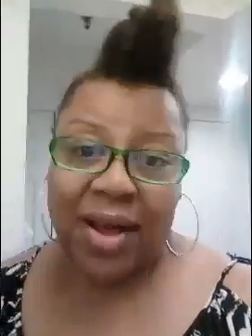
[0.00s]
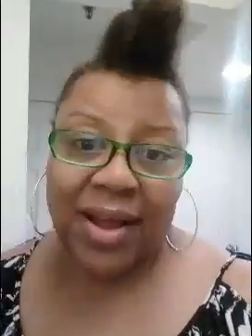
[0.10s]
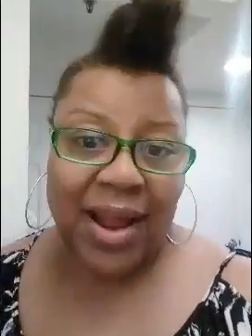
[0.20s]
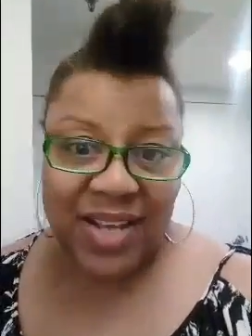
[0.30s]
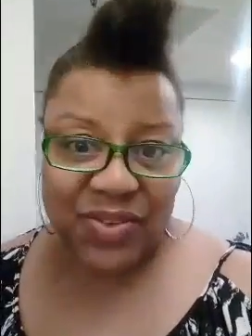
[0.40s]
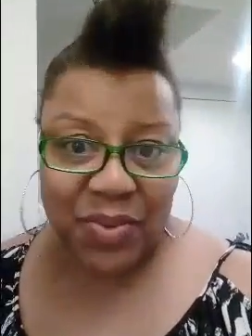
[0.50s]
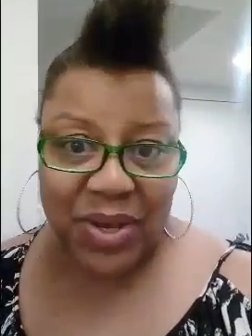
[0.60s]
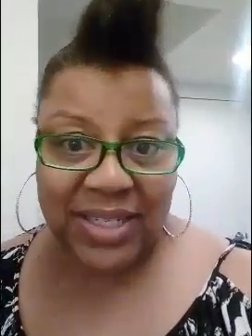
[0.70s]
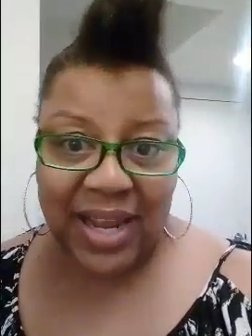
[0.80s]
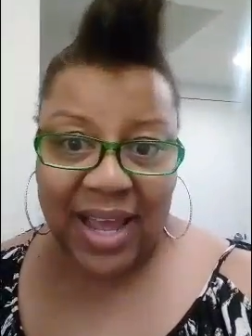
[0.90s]
cut ass for
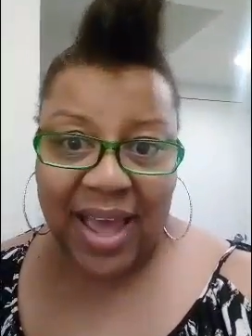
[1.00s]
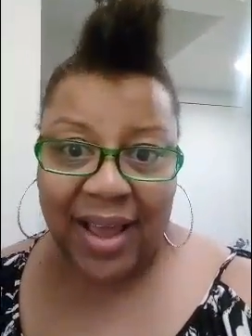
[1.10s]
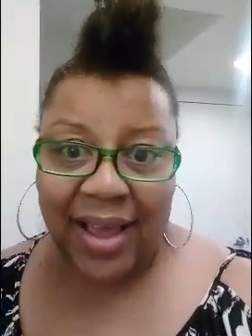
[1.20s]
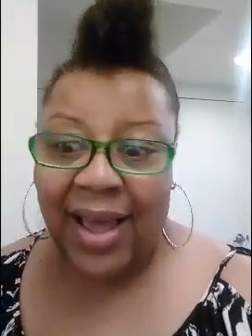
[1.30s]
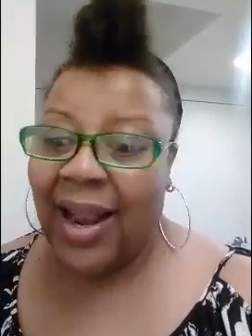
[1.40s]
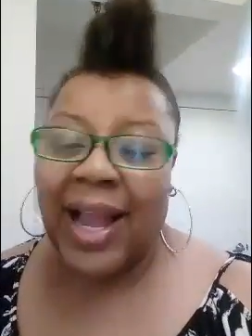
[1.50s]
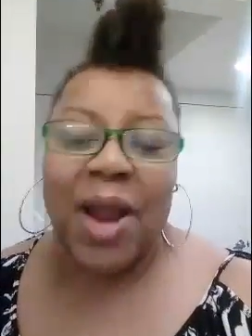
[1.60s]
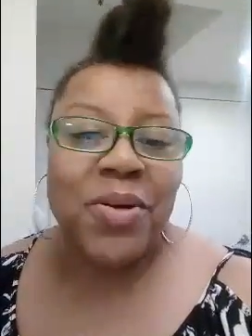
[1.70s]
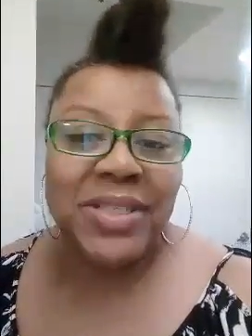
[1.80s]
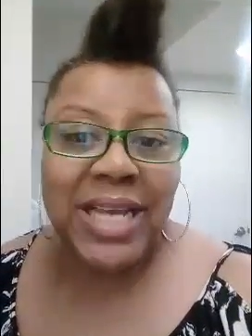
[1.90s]
wasting the egg. Like I
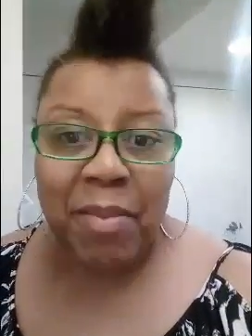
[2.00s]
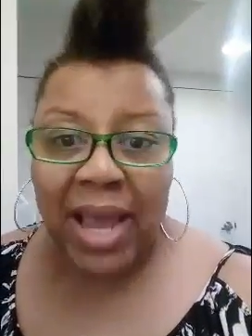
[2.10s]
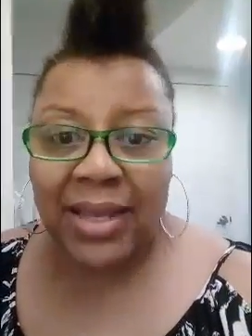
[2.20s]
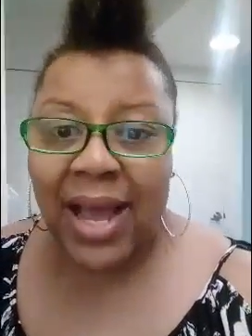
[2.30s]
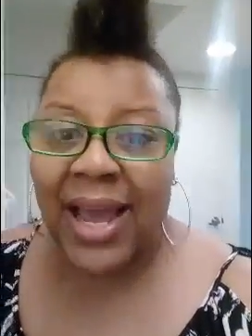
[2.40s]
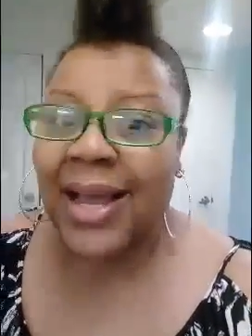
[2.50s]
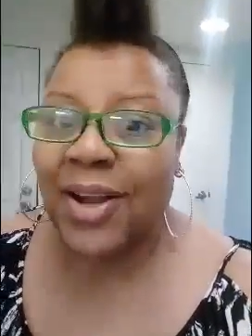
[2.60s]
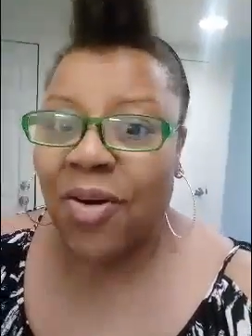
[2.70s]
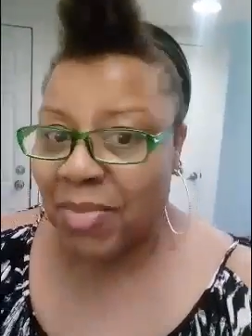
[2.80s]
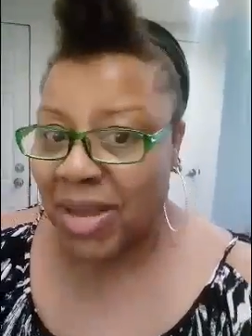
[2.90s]
remember a time I
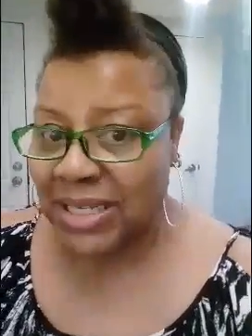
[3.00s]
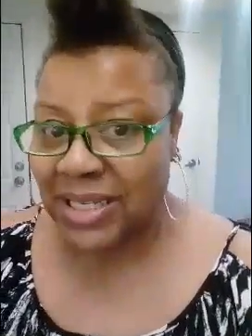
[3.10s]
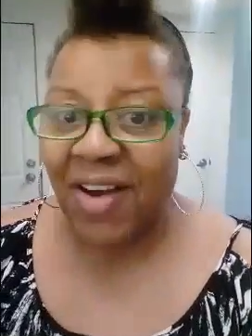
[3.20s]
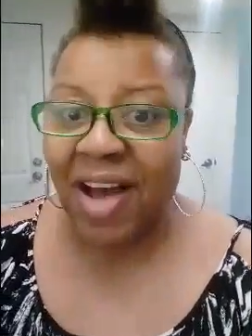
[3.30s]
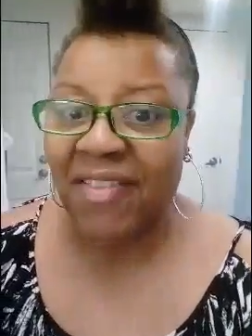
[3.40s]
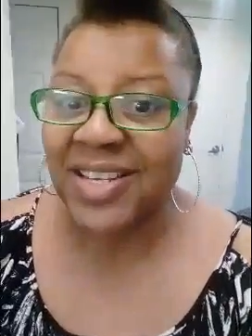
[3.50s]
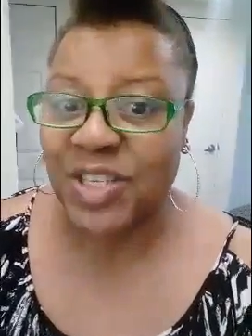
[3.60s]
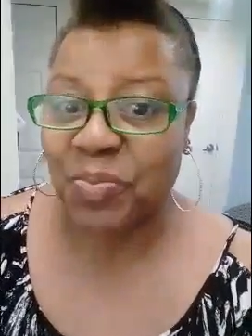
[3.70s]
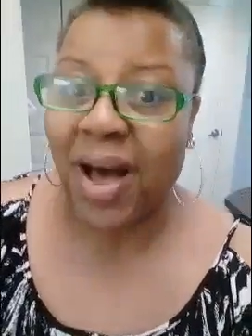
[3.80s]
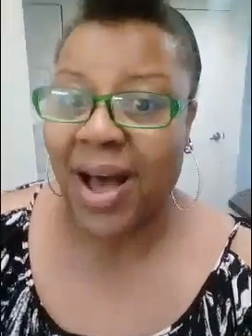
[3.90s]
called myself having a
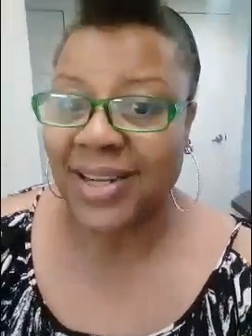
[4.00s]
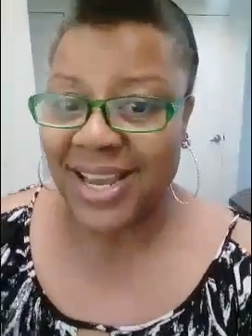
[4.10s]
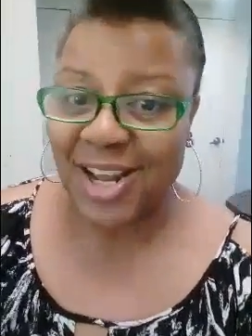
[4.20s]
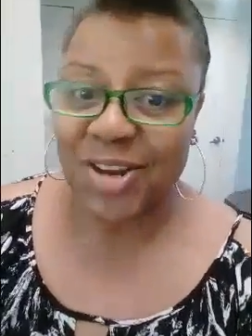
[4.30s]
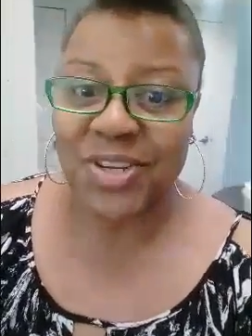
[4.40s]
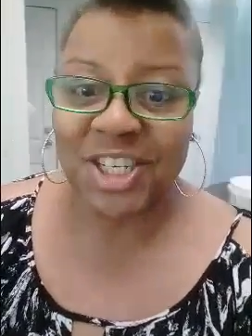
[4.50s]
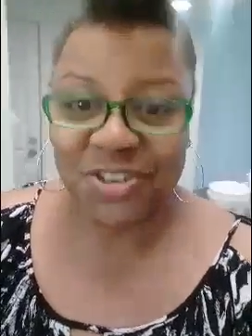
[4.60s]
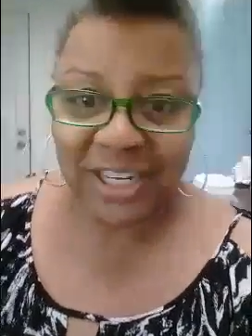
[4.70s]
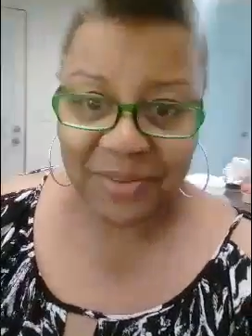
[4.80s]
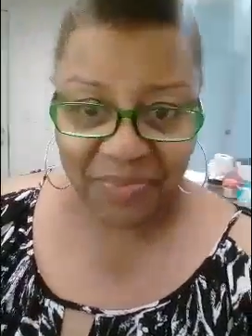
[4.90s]
spa day in Lewis
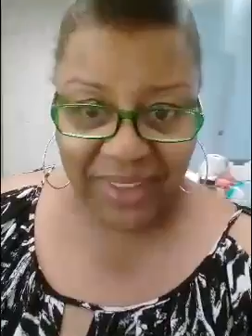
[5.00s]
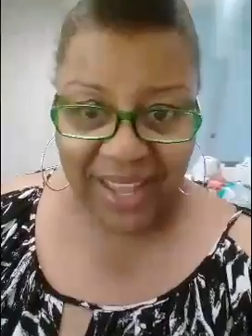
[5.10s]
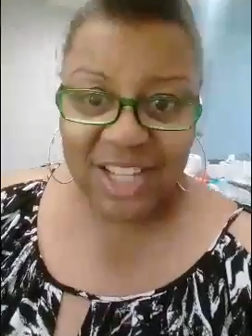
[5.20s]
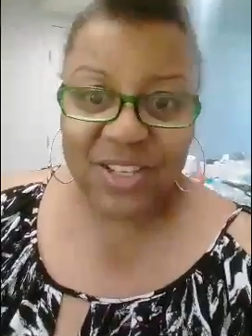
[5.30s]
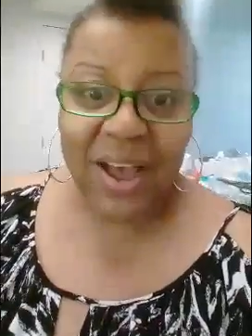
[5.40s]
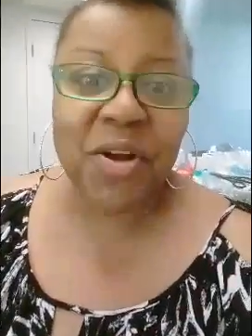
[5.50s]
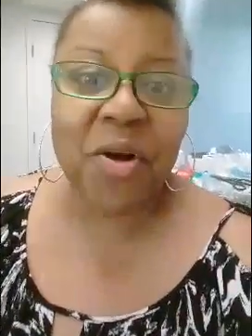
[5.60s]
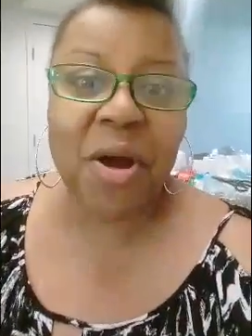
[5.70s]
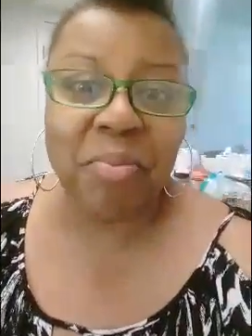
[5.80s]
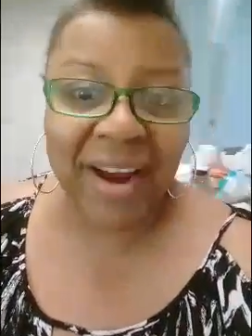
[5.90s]
Street. So I
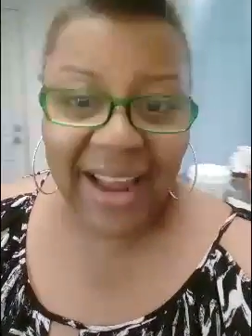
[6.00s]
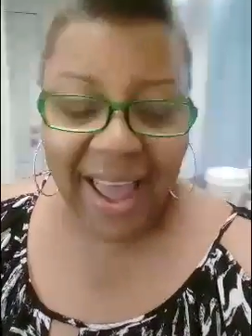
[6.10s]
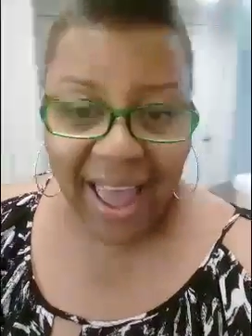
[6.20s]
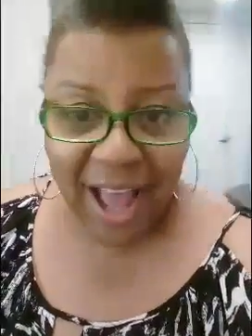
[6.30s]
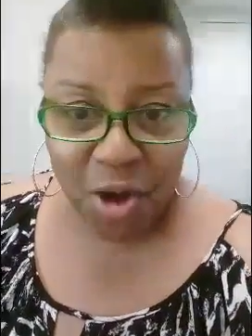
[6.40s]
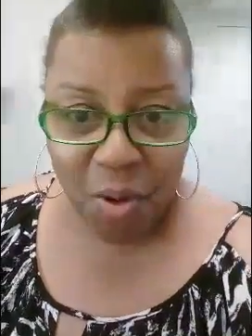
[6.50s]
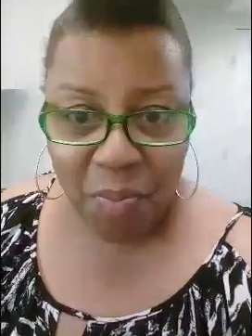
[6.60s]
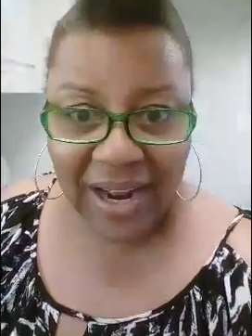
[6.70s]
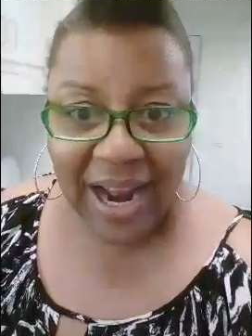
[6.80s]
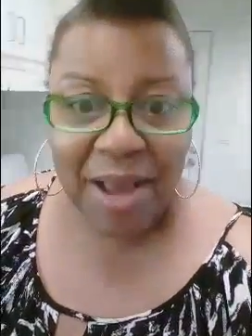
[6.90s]
go and break the egg
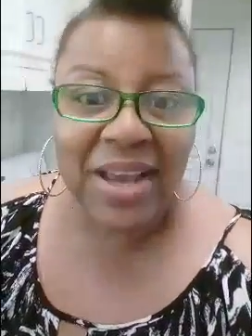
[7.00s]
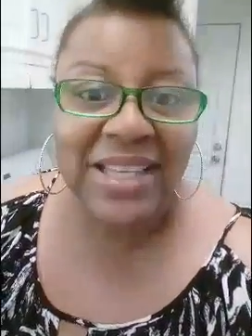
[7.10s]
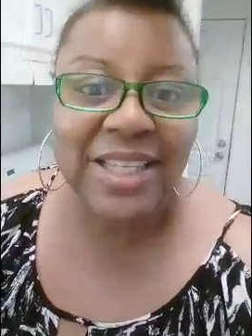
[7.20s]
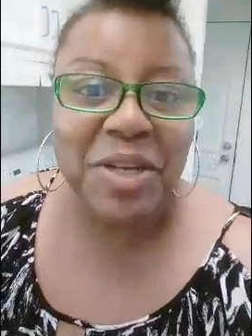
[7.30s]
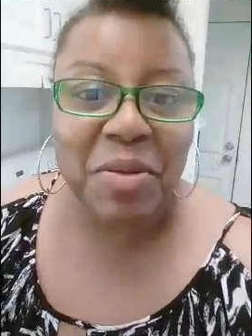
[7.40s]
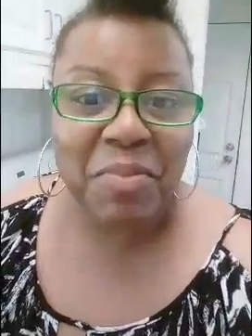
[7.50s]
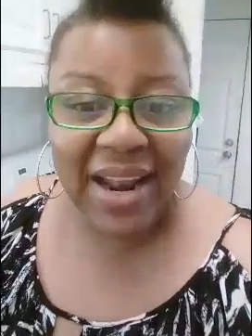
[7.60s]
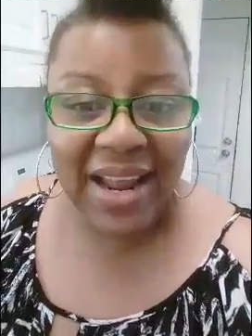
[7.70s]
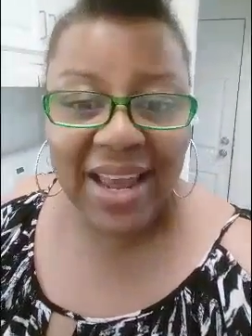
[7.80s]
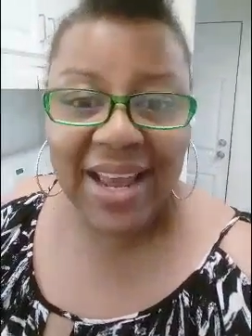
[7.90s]
open and I mix it with the
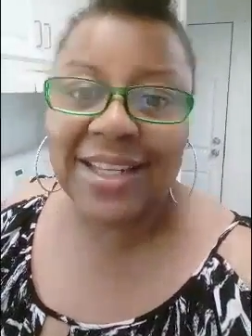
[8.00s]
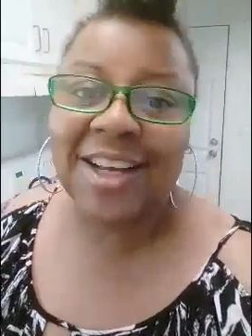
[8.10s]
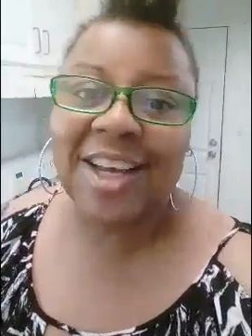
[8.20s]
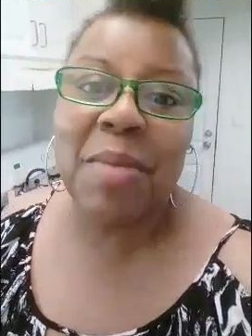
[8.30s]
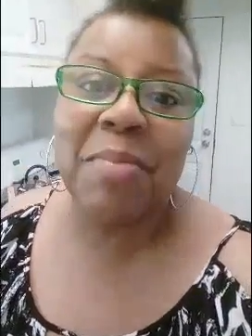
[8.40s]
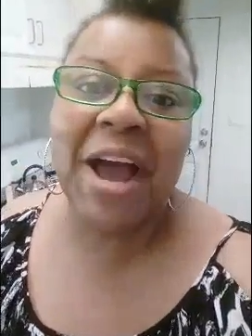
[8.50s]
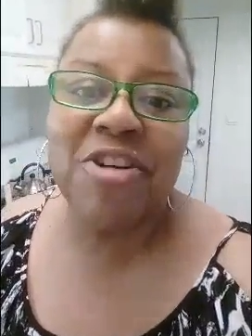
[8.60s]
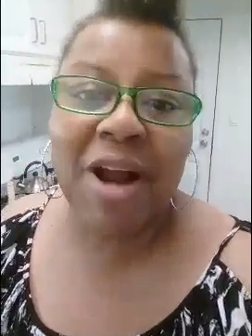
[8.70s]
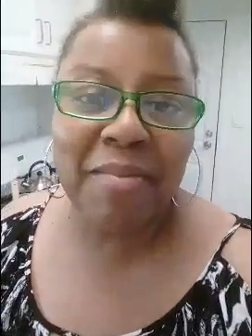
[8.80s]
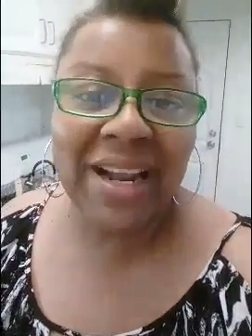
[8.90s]
mayonnaise. Look here, my
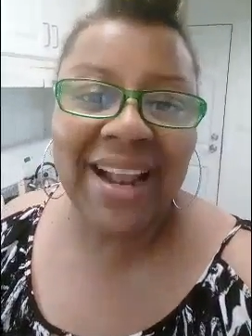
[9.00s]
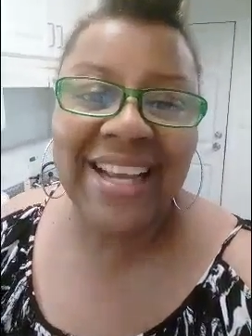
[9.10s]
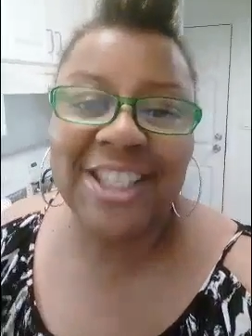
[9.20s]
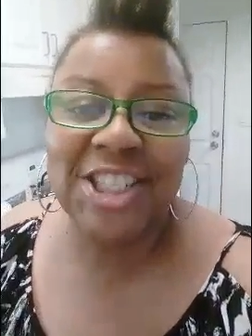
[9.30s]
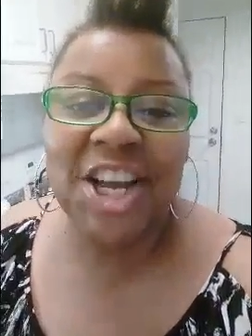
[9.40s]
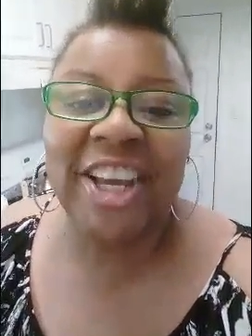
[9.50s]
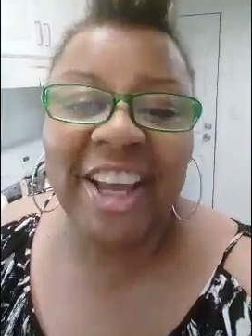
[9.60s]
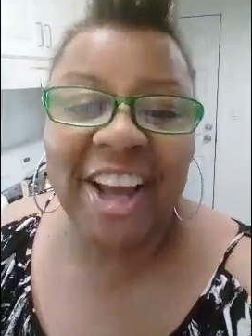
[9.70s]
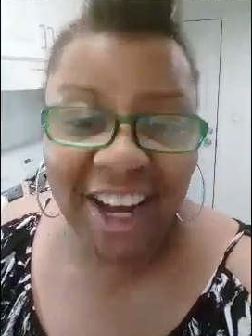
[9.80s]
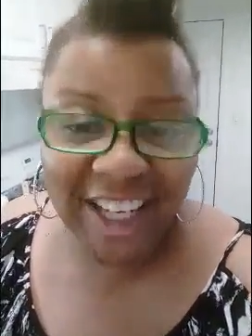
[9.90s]
Grammy likes to
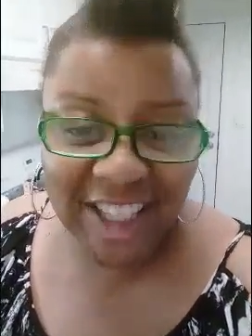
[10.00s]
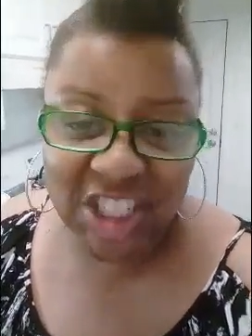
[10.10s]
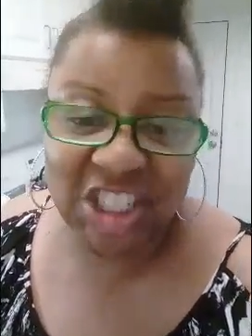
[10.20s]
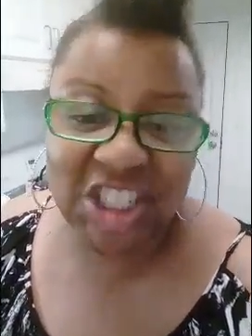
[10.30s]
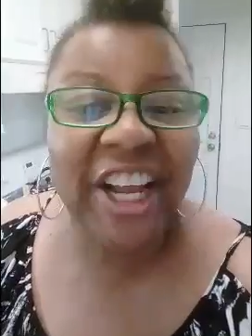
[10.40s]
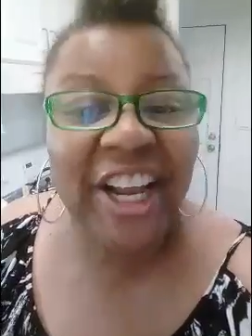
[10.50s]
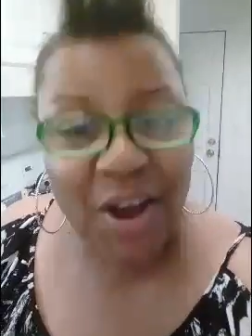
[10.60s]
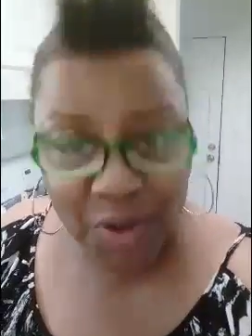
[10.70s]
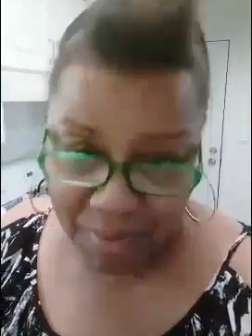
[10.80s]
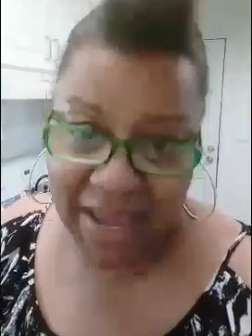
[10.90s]
yuck the shit
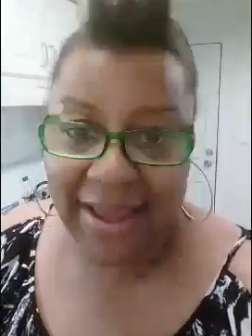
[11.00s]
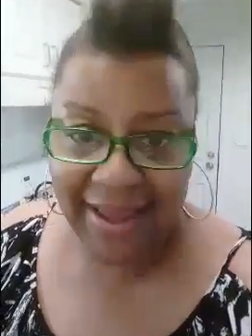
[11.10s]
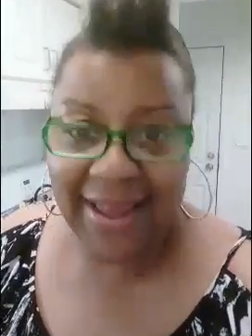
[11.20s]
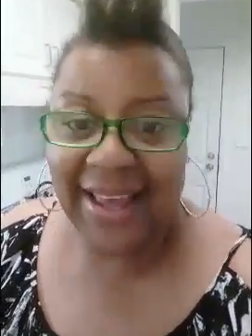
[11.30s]
out of me.